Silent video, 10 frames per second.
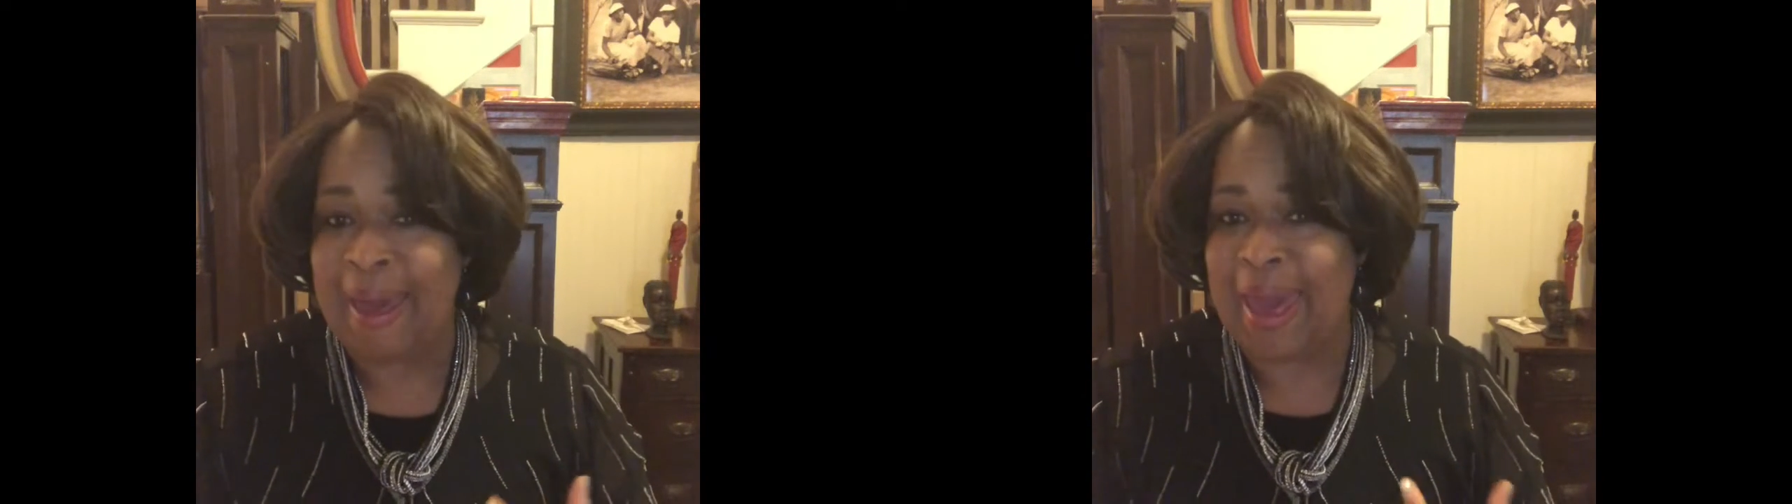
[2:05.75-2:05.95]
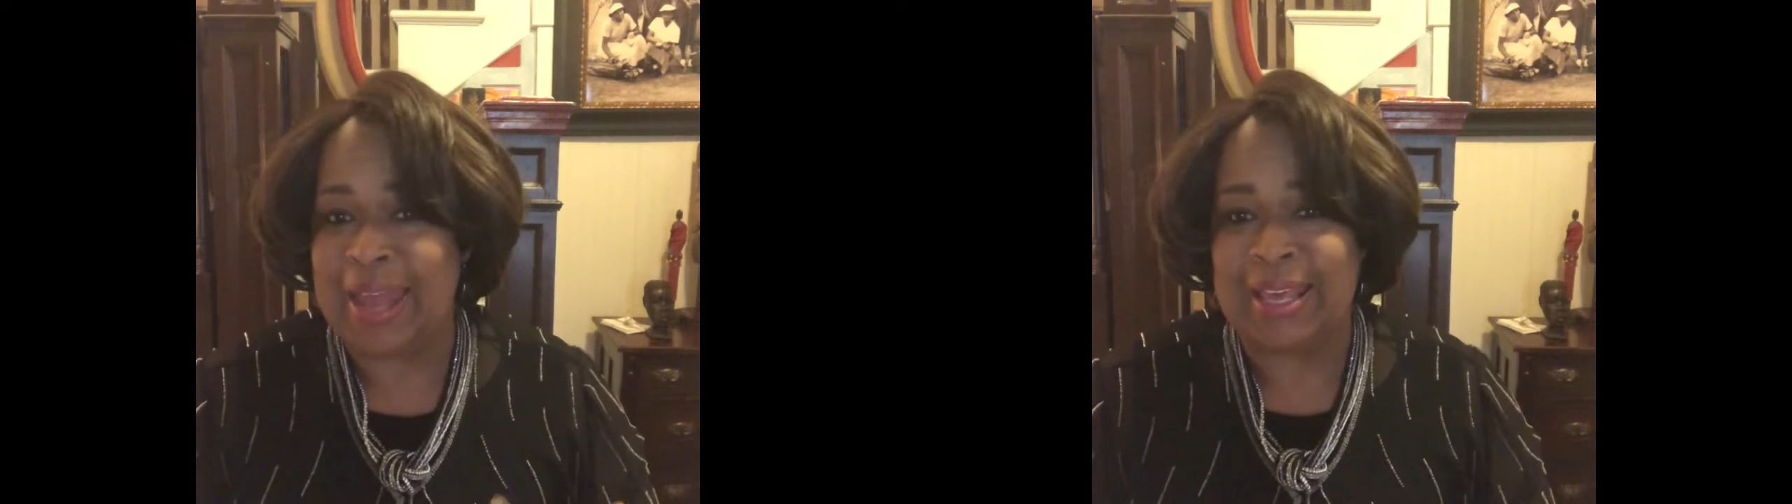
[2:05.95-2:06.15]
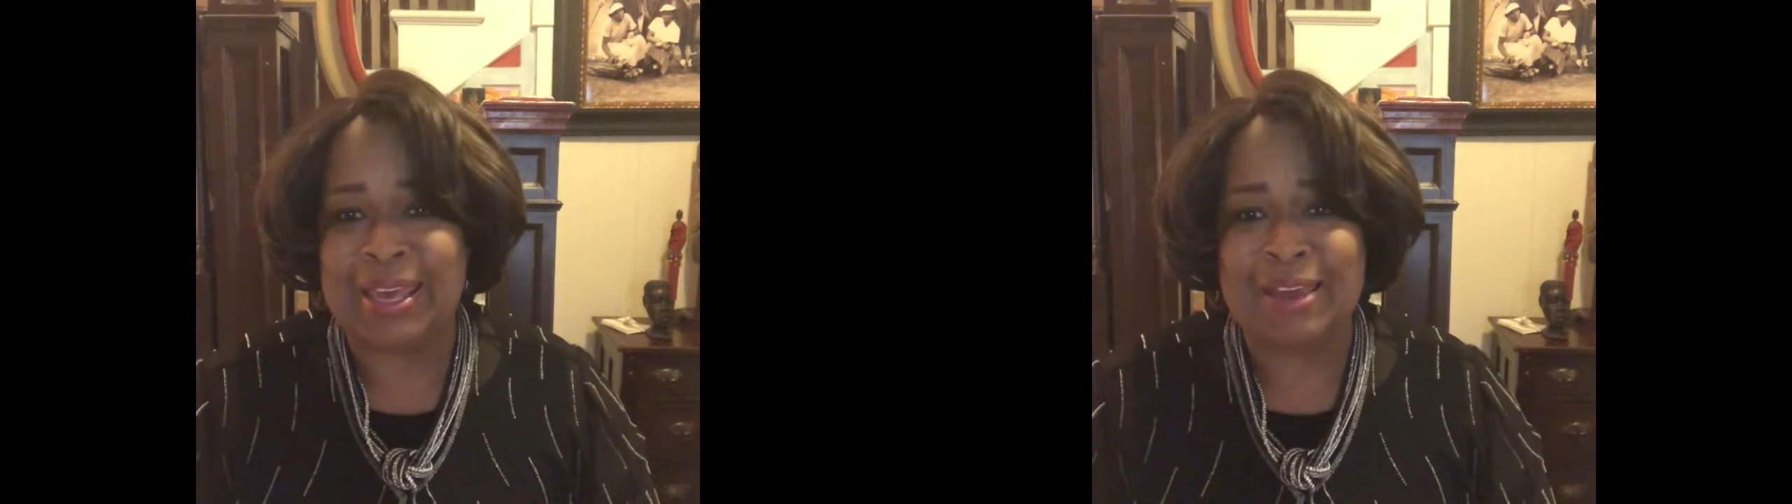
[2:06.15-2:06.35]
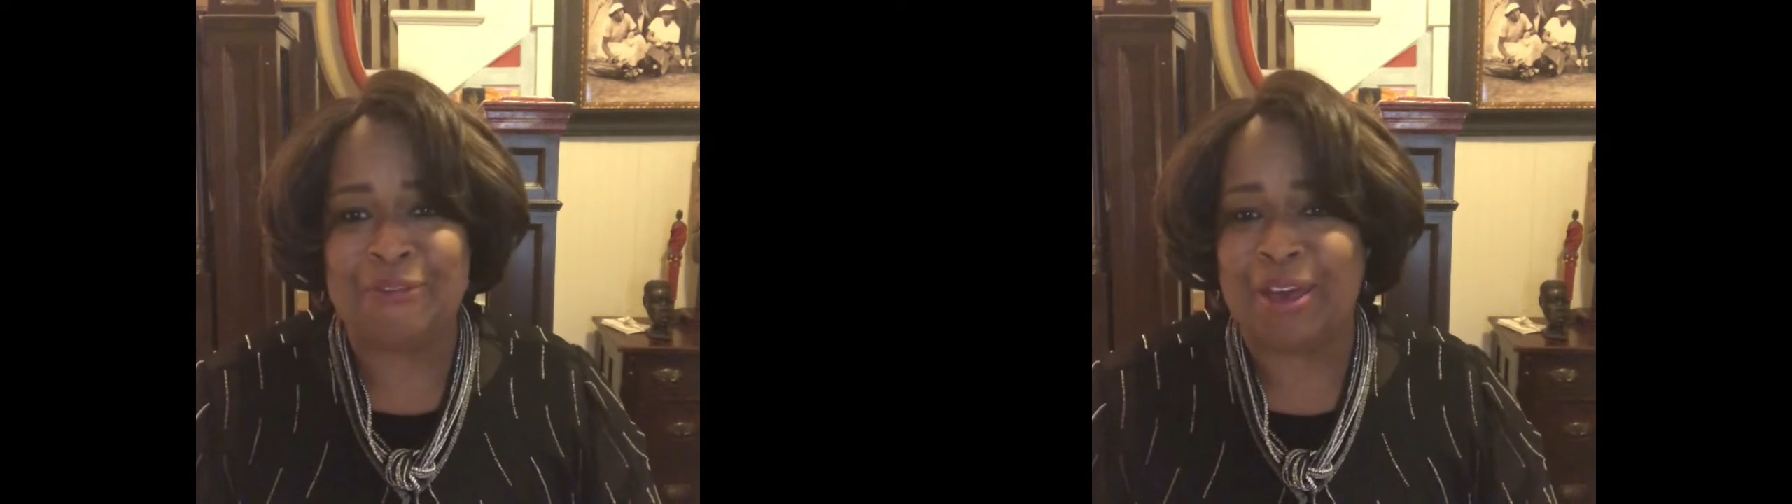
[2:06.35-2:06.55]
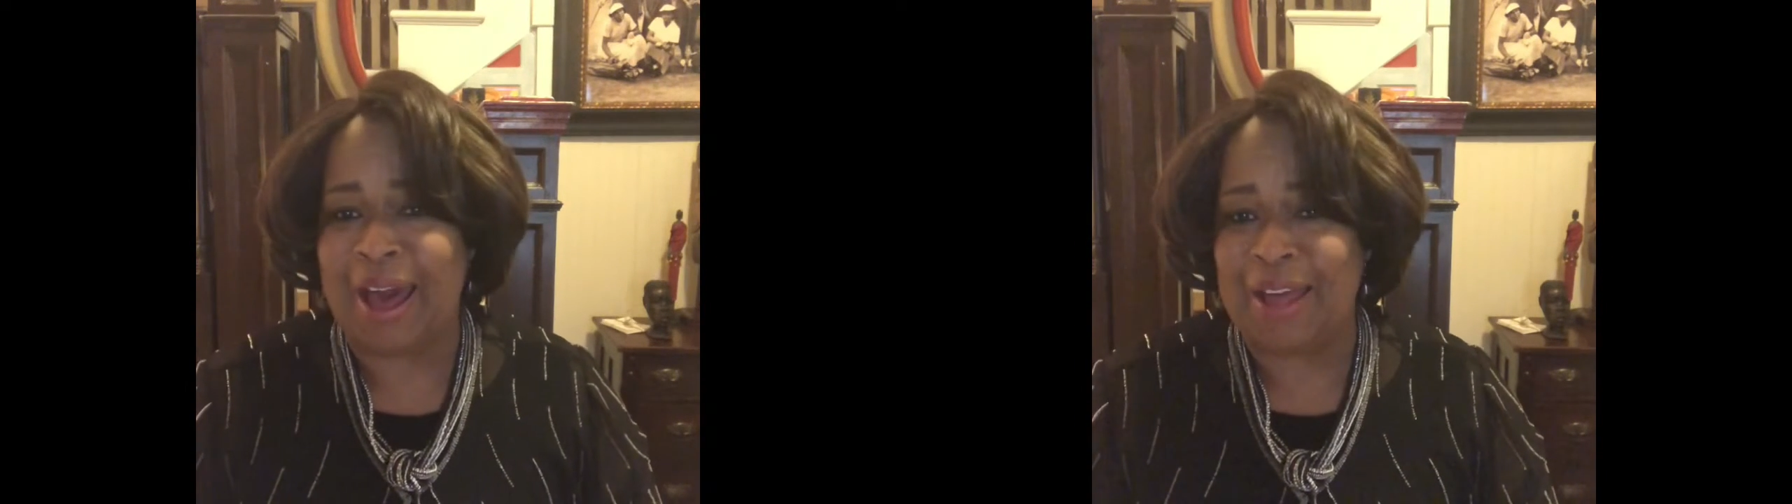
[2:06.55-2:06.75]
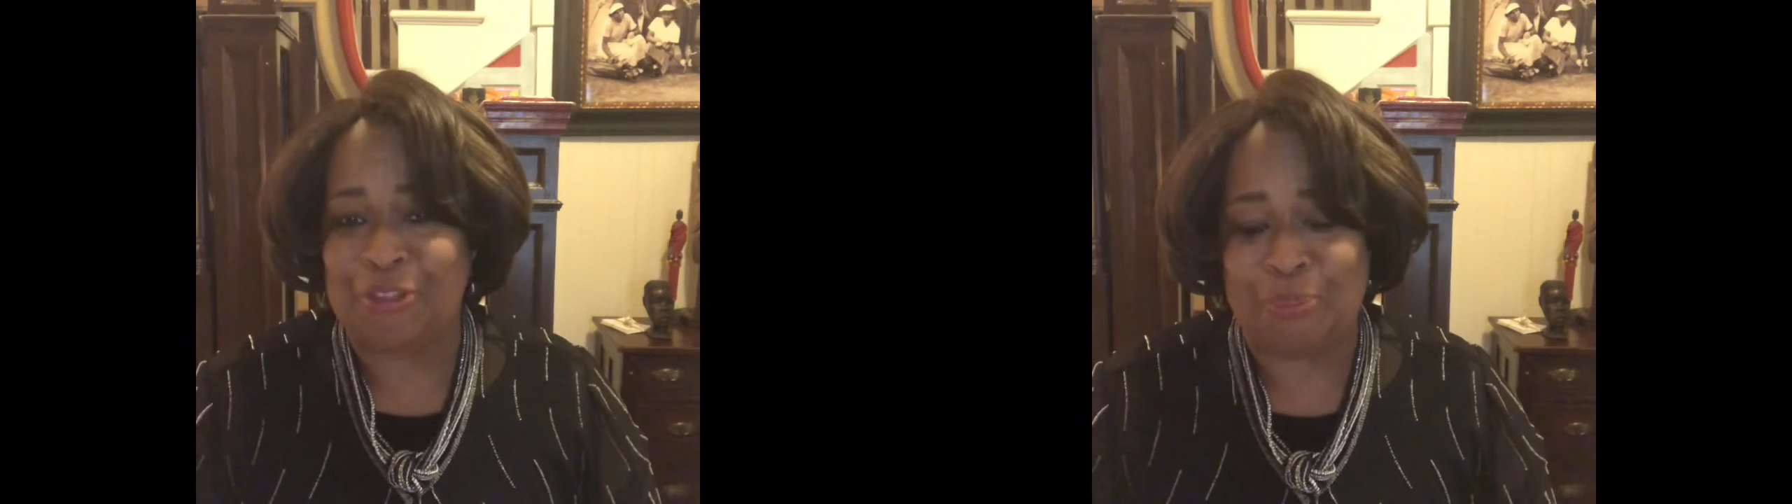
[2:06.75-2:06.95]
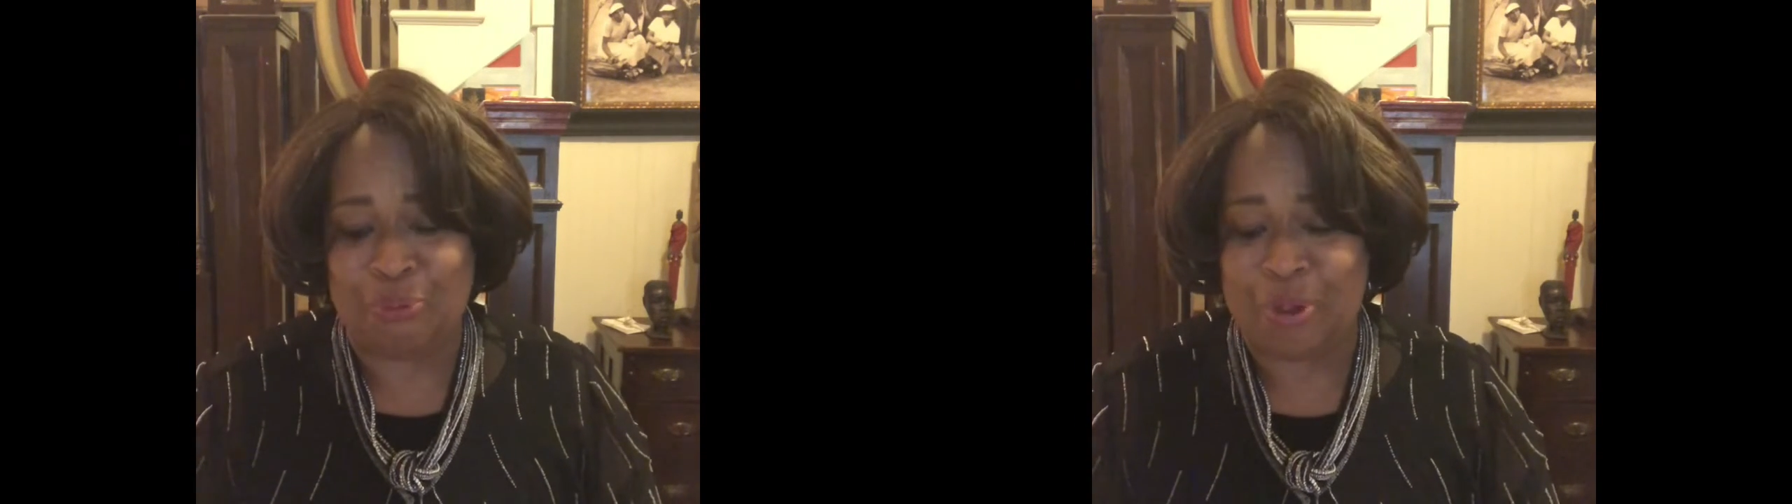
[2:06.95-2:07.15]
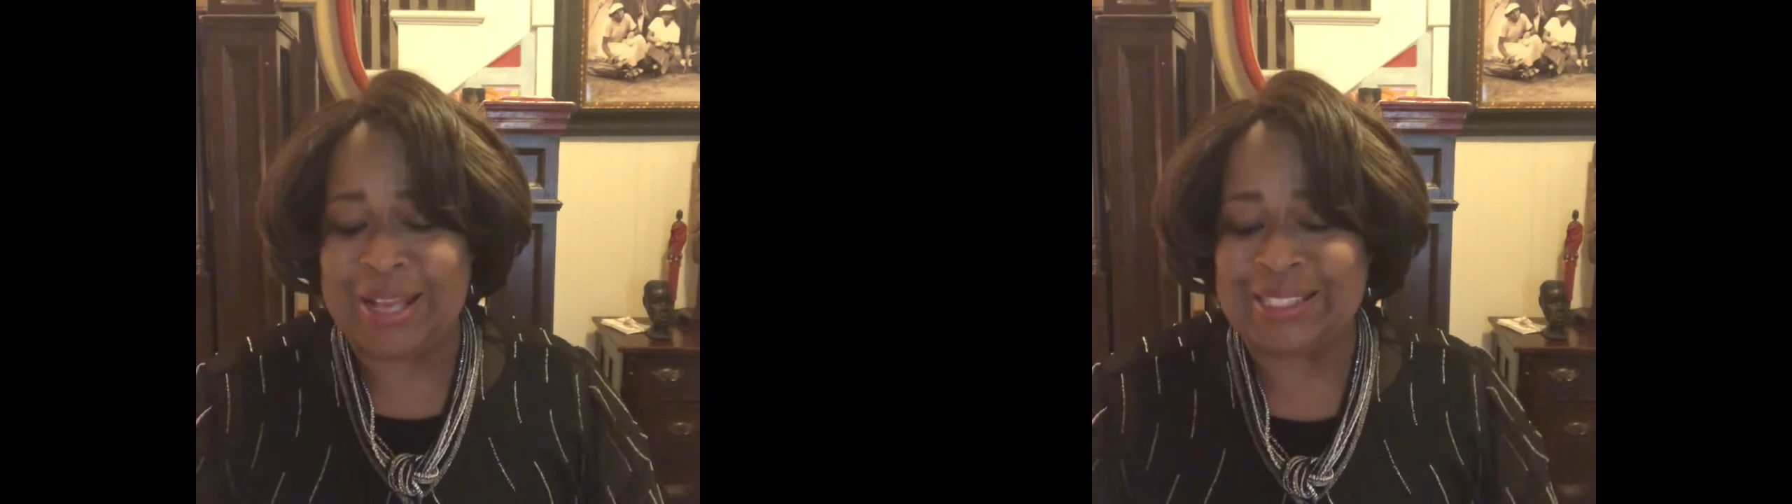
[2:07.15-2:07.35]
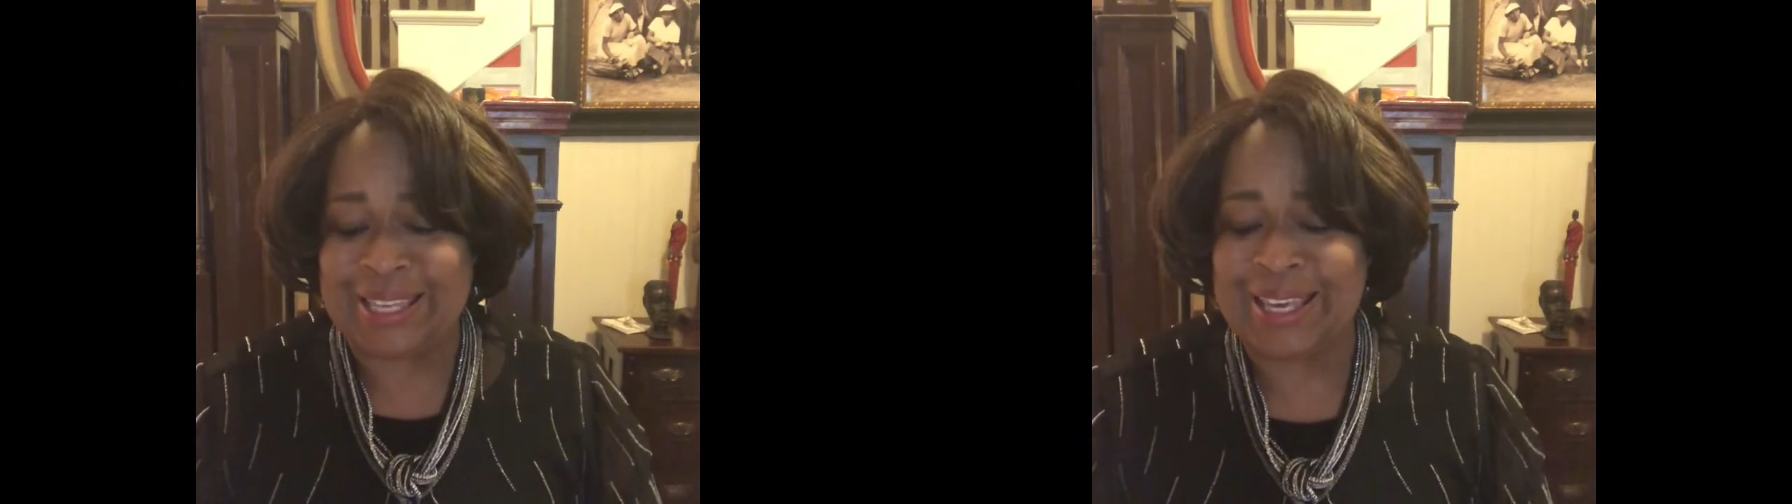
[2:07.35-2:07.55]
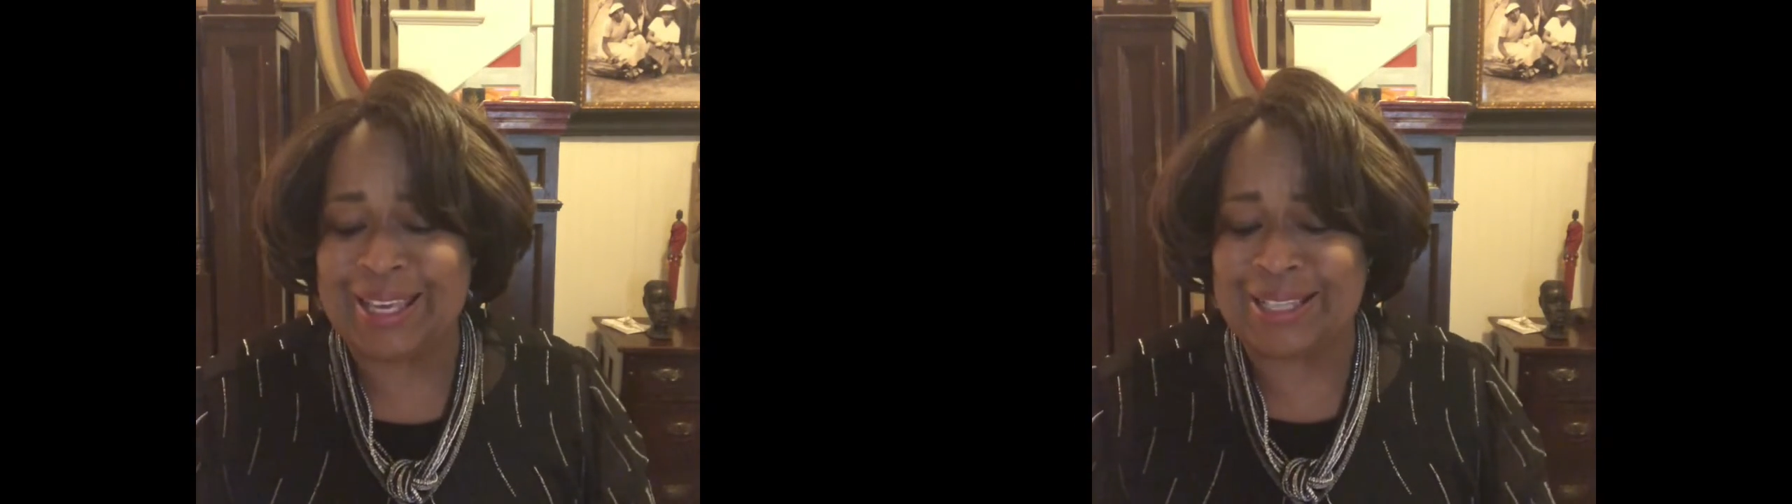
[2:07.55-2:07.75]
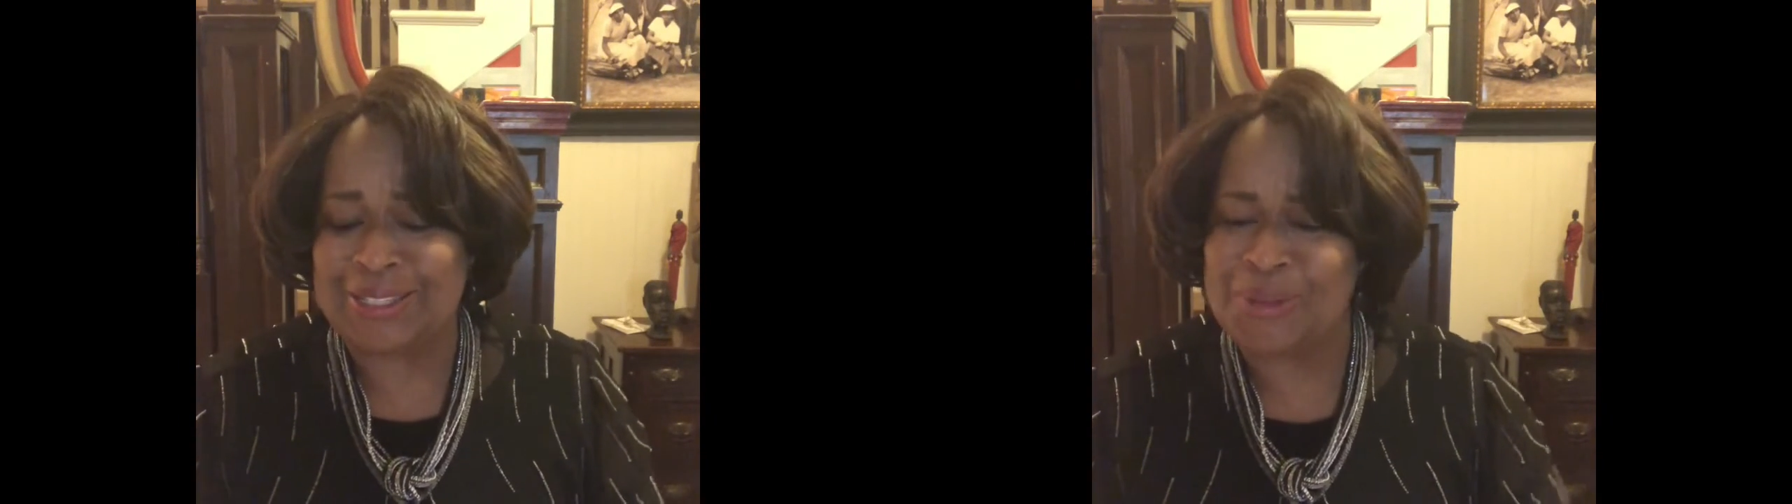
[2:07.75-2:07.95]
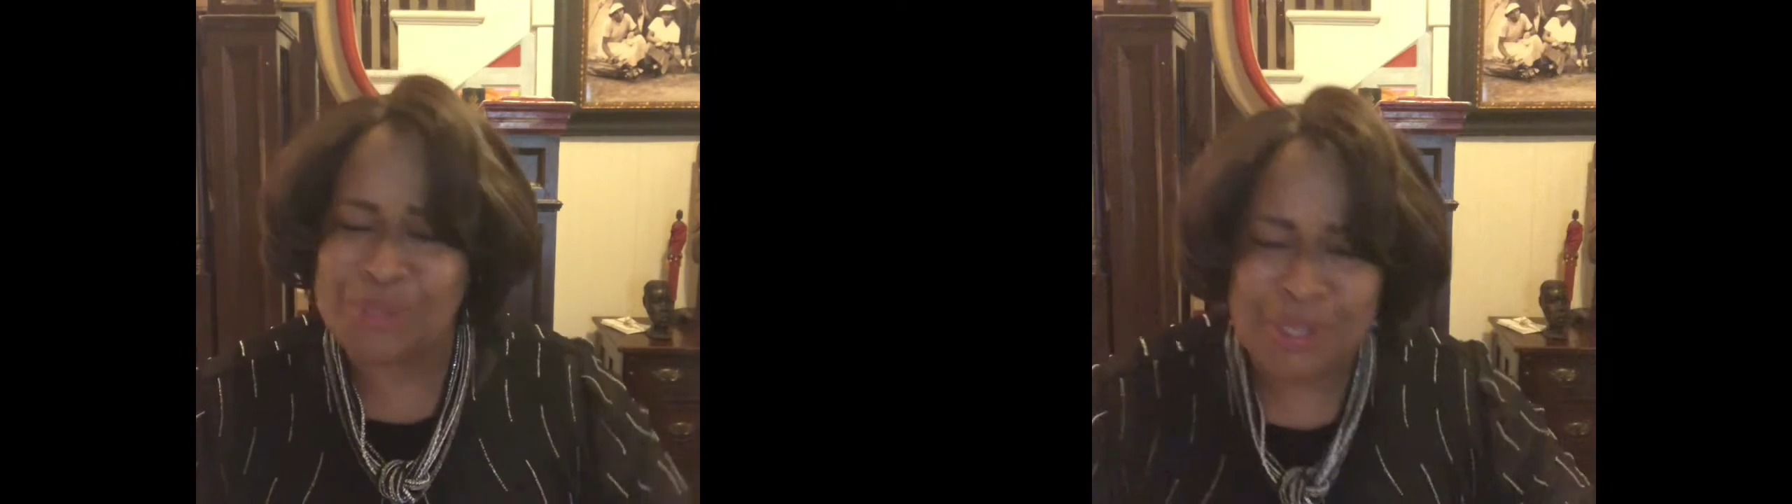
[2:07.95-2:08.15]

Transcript: and give God the praise he is due.